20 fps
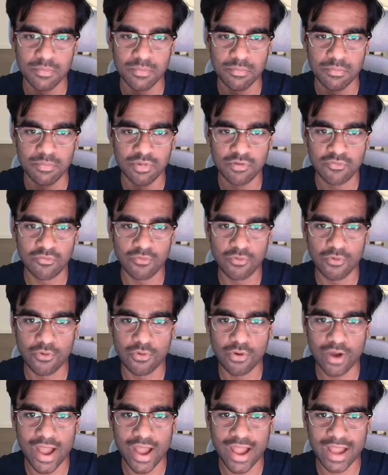
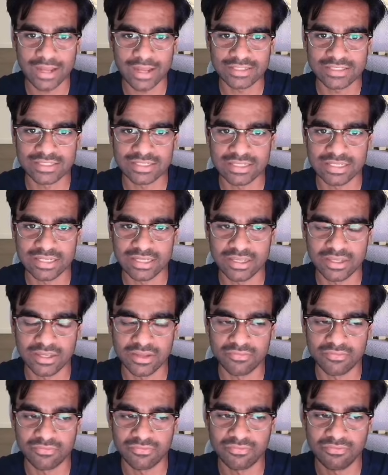before actually
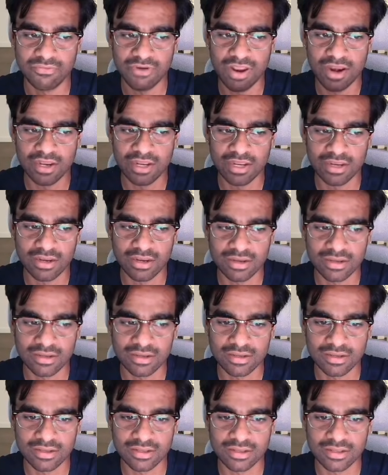running
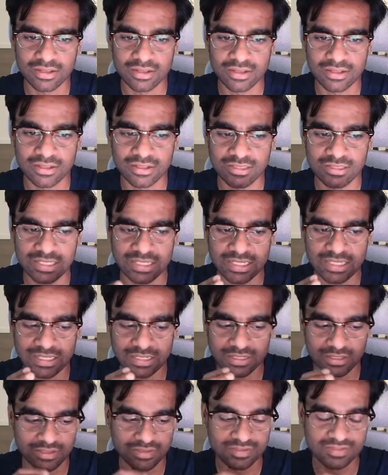the
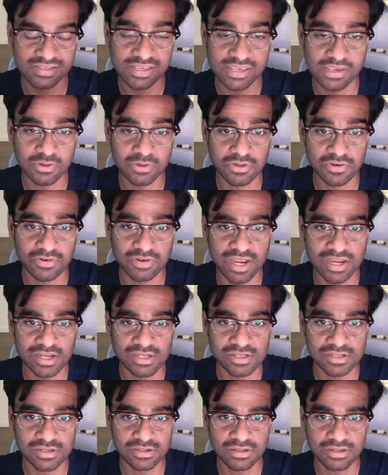skill
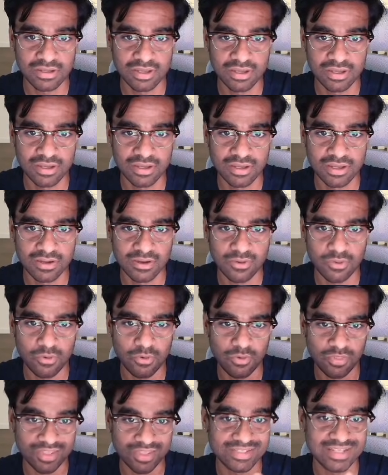creation
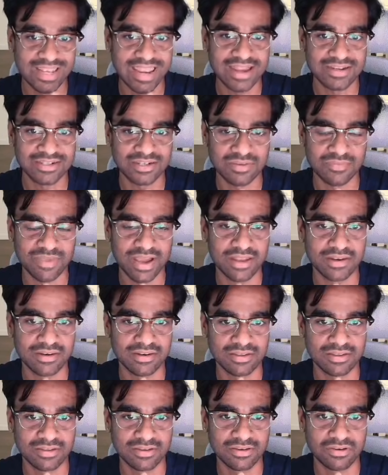or the slash
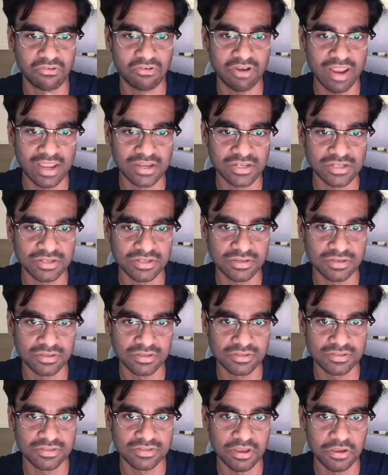command creation.
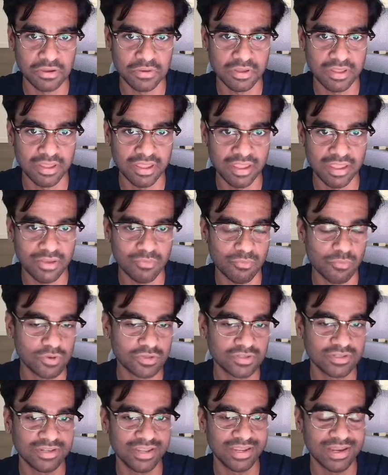So it
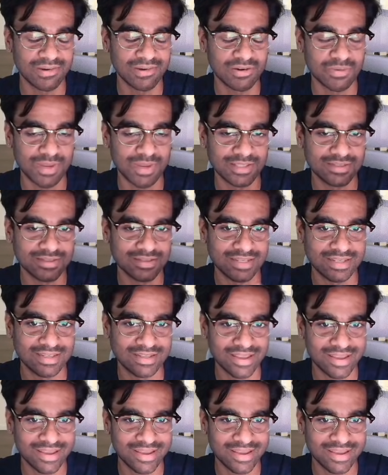wasn't incrementally